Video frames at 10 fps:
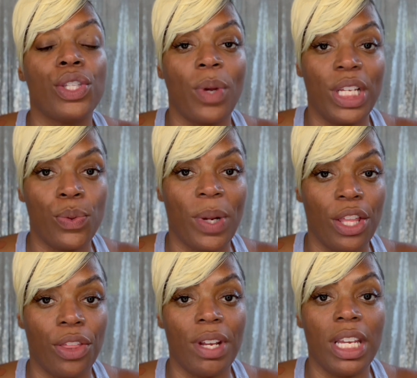in
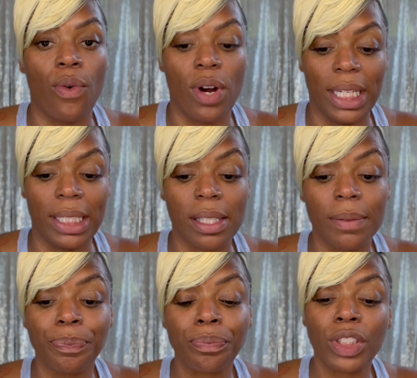2023 in August.
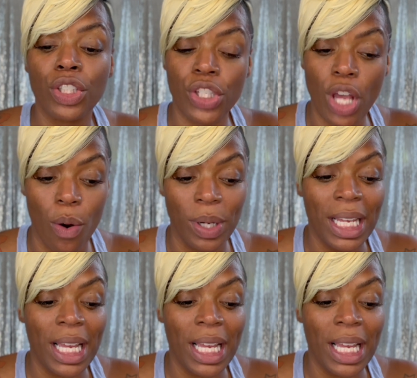So